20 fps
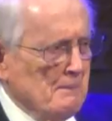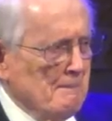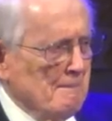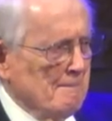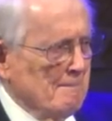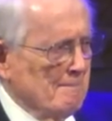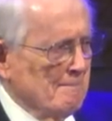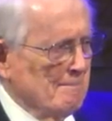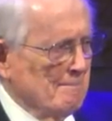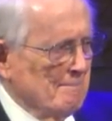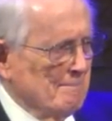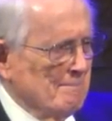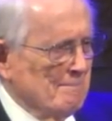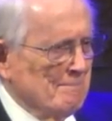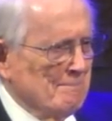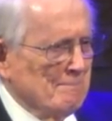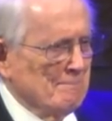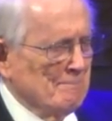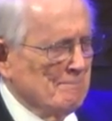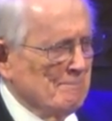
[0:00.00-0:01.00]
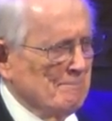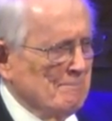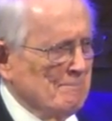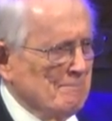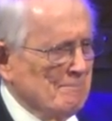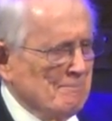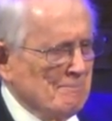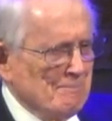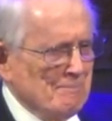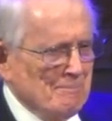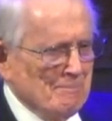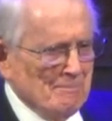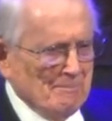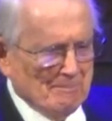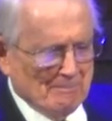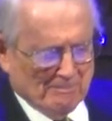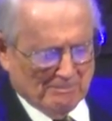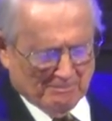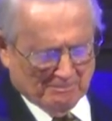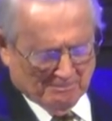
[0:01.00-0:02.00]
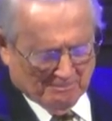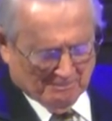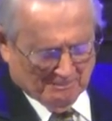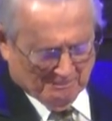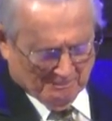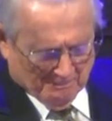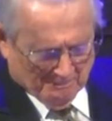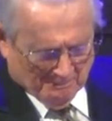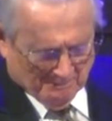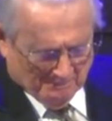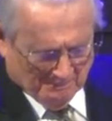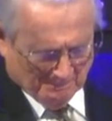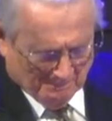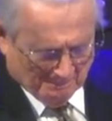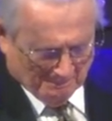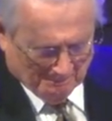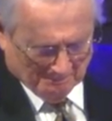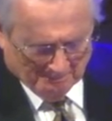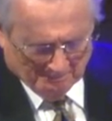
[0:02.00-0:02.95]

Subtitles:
No one is speaking in this clip.